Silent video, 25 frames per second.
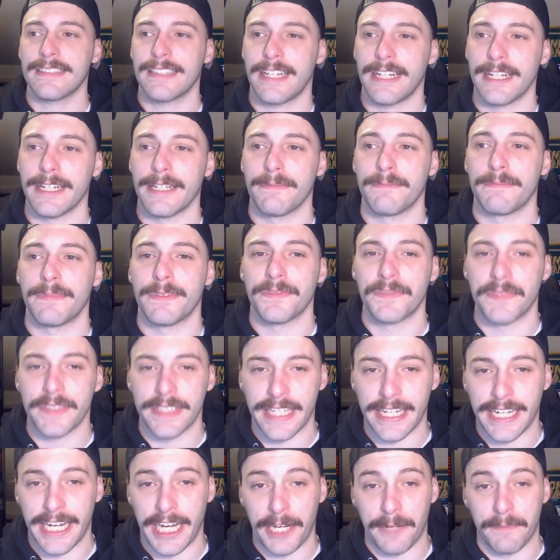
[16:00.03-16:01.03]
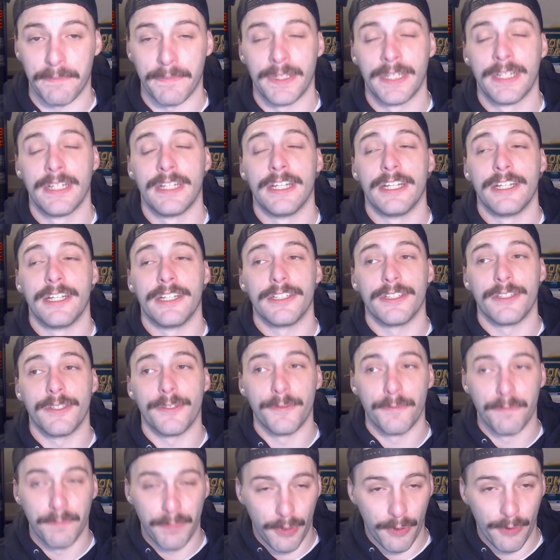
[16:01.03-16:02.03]
type of game
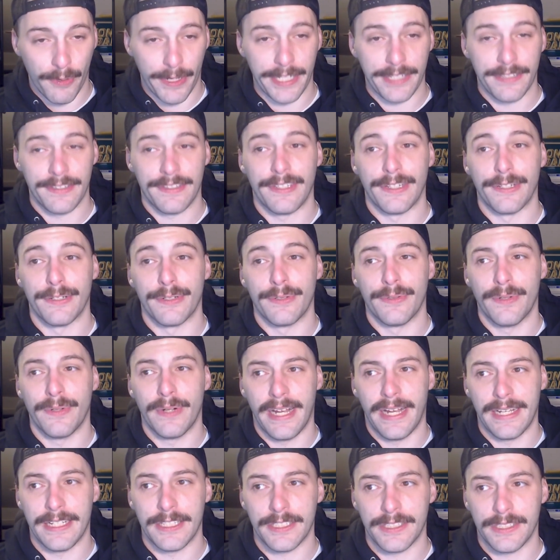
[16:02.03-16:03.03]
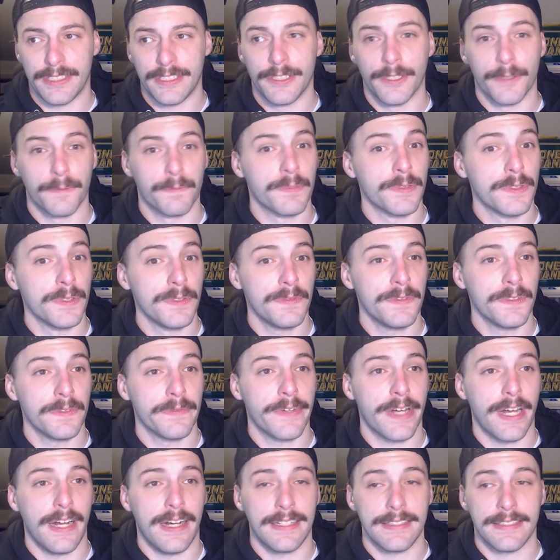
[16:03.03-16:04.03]
you point to as your proof
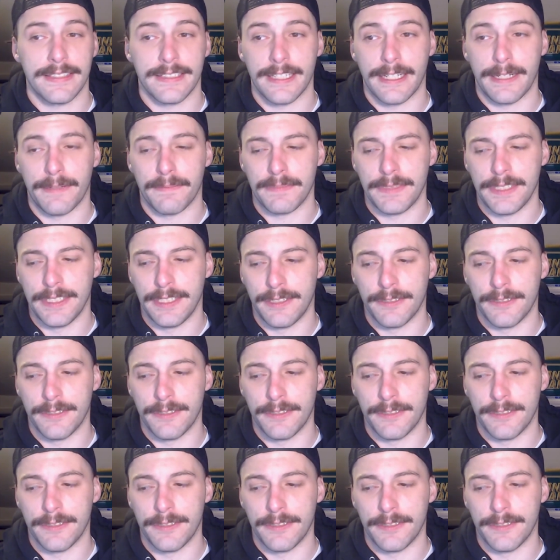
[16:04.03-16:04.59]
of concept.